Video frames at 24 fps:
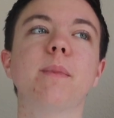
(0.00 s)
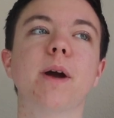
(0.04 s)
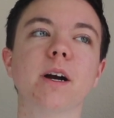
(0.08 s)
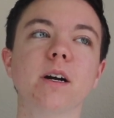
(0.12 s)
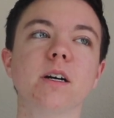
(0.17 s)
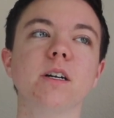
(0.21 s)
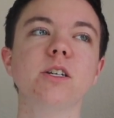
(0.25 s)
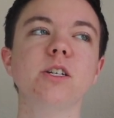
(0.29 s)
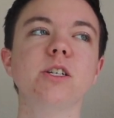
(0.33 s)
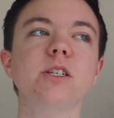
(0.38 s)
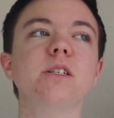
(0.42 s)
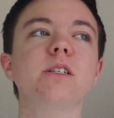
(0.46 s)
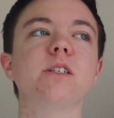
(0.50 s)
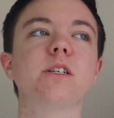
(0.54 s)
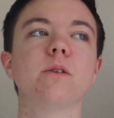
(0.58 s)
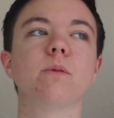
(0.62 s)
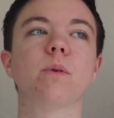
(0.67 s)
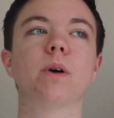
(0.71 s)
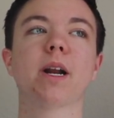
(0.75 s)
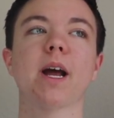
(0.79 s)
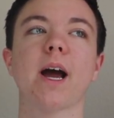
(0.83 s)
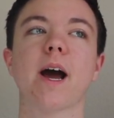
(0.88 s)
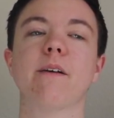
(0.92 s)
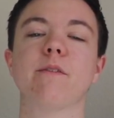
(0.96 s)
marriages, you
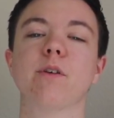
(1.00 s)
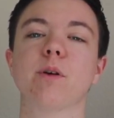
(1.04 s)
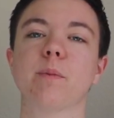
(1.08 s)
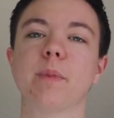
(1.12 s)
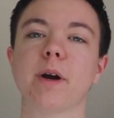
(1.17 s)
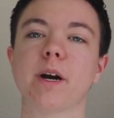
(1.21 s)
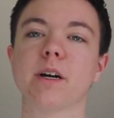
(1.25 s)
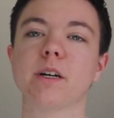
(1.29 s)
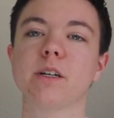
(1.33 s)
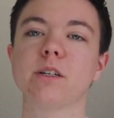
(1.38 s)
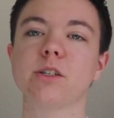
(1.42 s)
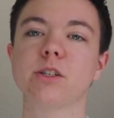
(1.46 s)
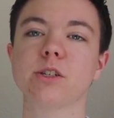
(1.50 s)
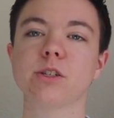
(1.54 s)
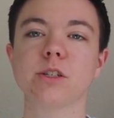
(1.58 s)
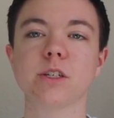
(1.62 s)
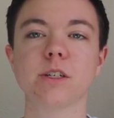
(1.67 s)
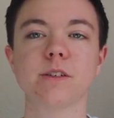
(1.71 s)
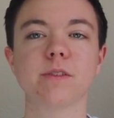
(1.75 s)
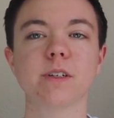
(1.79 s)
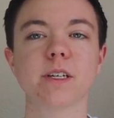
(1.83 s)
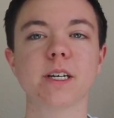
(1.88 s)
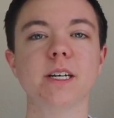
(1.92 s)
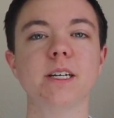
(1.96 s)
want to have your marriage
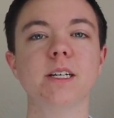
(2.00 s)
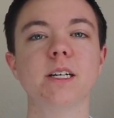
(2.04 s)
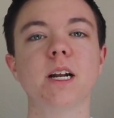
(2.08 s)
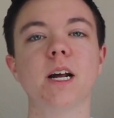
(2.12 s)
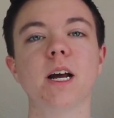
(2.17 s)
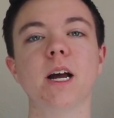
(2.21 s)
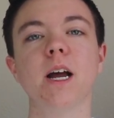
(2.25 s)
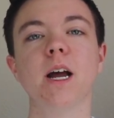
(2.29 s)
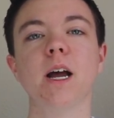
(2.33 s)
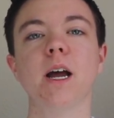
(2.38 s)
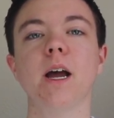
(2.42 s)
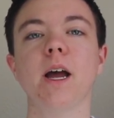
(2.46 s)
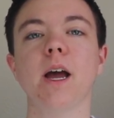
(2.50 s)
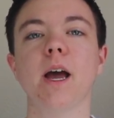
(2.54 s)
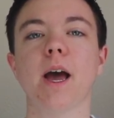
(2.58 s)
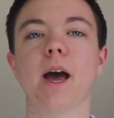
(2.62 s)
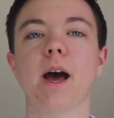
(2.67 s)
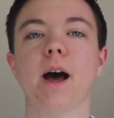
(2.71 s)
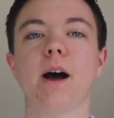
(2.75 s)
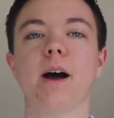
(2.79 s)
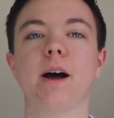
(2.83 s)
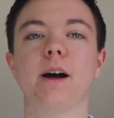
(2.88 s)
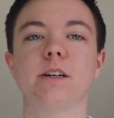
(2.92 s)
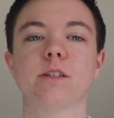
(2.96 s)
certificate,
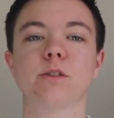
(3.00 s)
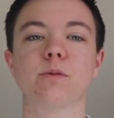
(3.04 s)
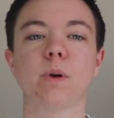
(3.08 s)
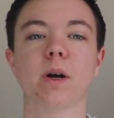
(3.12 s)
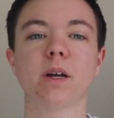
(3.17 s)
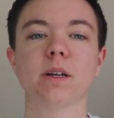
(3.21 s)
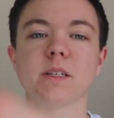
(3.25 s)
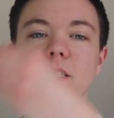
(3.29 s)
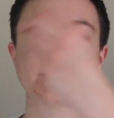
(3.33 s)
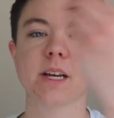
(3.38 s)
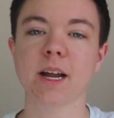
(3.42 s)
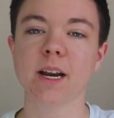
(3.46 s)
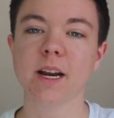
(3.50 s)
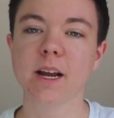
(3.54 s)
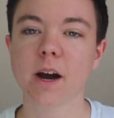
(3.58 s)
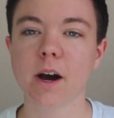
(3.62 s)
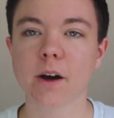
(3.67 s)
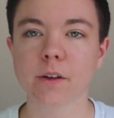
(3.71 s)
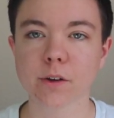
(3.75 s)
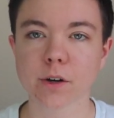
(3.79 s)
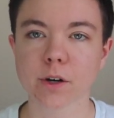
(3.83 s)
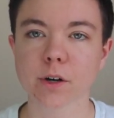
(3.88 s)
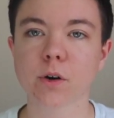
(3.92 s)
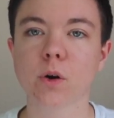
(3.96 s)
uh, as well as any
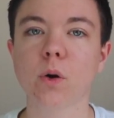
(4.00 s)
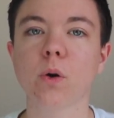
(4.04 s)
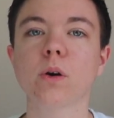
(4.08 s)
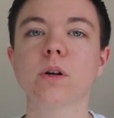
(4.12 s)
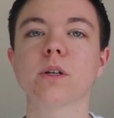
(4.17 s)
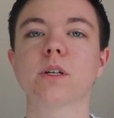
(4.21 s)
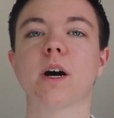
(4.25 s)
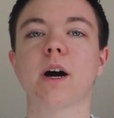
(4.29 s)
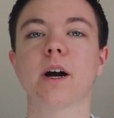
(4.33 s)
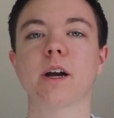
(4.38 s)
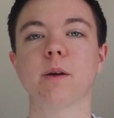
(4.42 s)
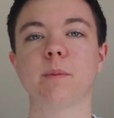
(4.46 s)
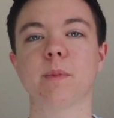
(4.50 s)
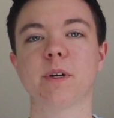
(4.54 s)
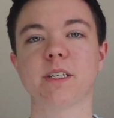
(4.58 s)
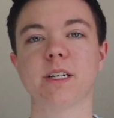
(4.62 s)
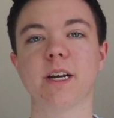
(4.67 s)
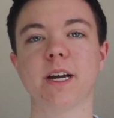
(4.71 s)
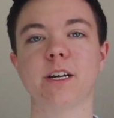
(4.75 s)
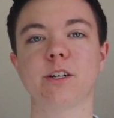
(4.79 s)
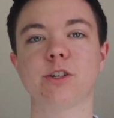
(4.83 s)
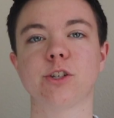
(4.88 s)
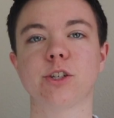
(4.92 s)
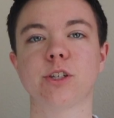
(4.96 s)
other court
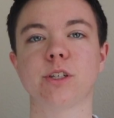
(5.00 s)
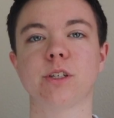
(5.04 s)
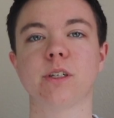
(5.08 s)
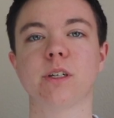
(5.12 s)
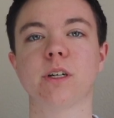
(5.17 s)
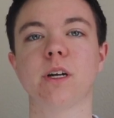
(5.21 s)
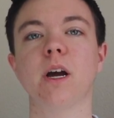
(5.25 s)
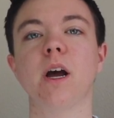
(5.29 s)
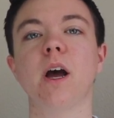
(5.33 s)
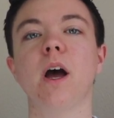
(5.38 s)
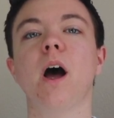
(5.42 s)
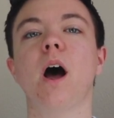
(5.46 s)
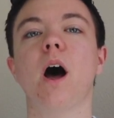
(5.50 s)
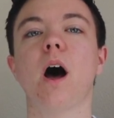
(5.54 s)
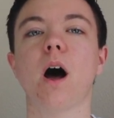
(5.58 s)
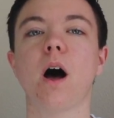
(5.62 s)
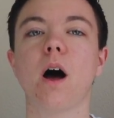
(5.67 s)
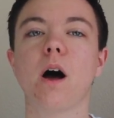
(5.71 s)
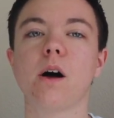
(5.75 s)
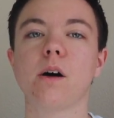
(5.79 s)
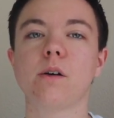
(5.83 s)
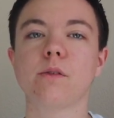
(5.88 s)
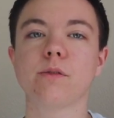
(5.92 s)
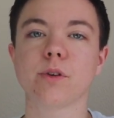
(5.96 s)
documentation
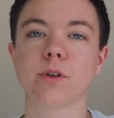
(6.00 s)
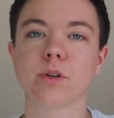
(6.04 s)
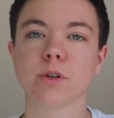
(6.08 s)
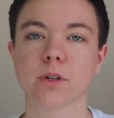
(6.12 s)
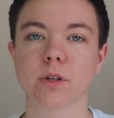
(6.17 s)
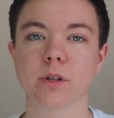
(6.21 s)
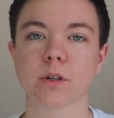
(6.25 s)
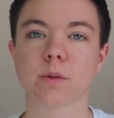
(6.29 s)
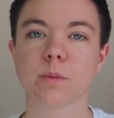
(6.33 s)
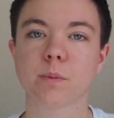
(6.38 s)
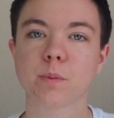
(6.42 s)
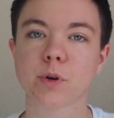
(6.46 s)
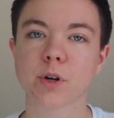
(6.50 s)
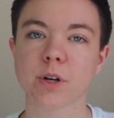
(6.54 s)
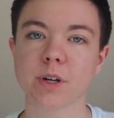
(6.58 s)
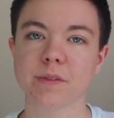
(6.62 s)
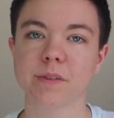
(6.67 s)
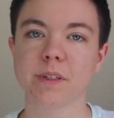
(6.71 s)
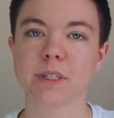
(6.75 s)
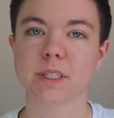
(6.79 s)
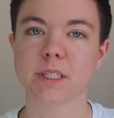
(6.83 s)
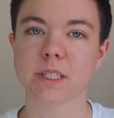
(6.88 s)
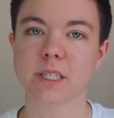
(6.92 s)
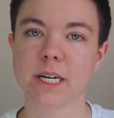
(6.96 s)
of your
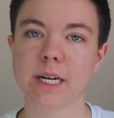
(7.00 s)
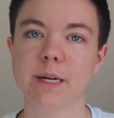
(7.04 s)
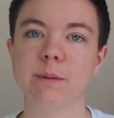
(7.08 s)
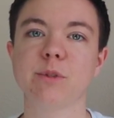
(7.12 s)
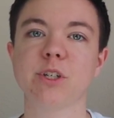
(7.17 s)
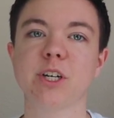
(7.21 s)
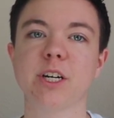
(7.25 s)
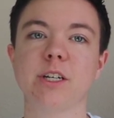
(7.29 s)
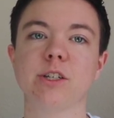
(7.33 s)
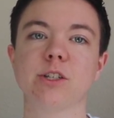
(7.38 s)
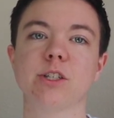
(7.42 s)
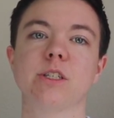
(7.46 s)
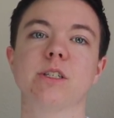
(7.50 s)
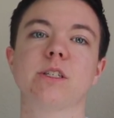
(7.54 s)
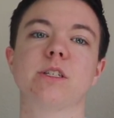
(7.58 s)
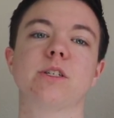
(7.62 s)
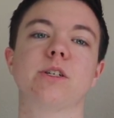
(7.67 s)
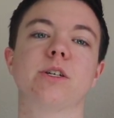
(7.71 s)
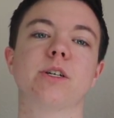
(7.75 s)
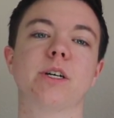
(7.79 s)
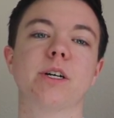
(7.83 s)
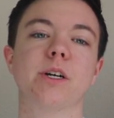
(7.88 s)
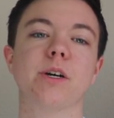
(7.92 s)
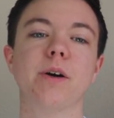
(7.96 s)
previous name changes.
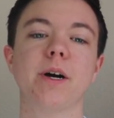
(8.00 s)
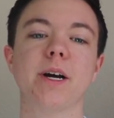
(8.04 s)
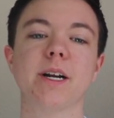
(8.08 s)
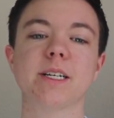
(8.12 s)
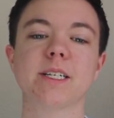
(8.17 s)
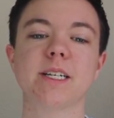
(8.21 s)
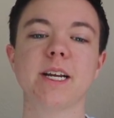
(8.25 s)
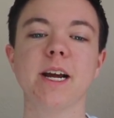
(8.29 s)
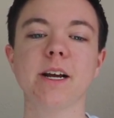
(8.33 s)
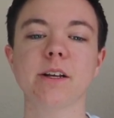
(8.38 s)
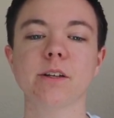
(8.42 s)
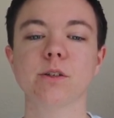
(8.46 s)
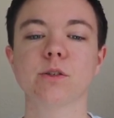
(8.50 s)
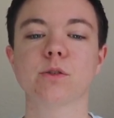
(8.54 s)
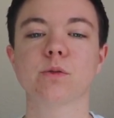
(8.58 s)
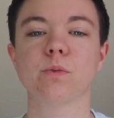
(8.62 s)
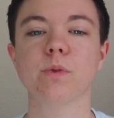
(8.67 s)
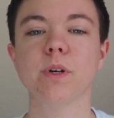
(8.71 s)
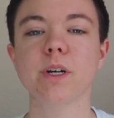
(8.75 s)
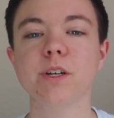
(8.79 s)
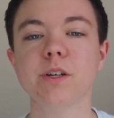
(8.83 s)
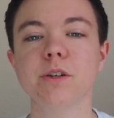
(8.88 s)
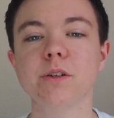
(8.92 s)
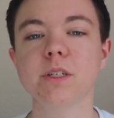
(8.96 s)
So you're going to go ahead and take those
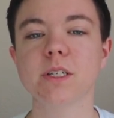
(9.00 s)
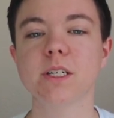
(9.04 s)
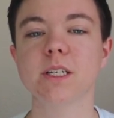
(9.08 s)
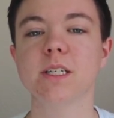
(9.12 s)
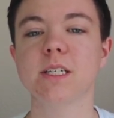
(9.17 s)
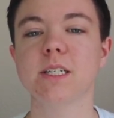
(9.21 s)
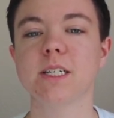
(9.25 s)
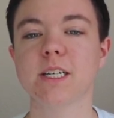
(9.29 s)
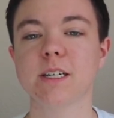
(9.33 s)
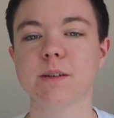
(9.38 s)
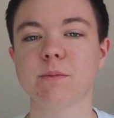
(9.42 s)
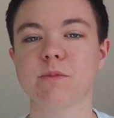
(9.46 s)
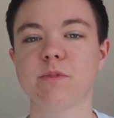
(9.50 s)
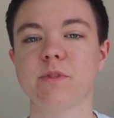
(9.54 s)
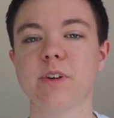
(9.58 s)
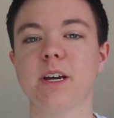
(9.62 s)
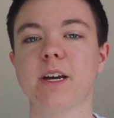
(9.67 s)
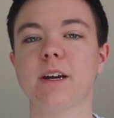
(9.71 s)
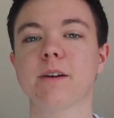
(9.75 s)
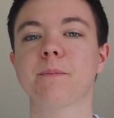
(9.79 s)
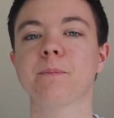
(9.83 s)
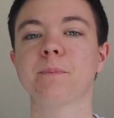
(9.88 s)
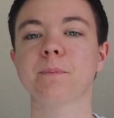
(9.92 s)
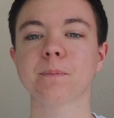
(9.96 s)
with you to the D M
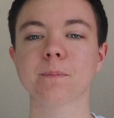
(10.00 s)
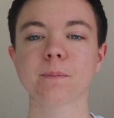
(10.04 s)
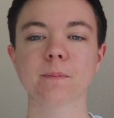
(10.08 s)
V.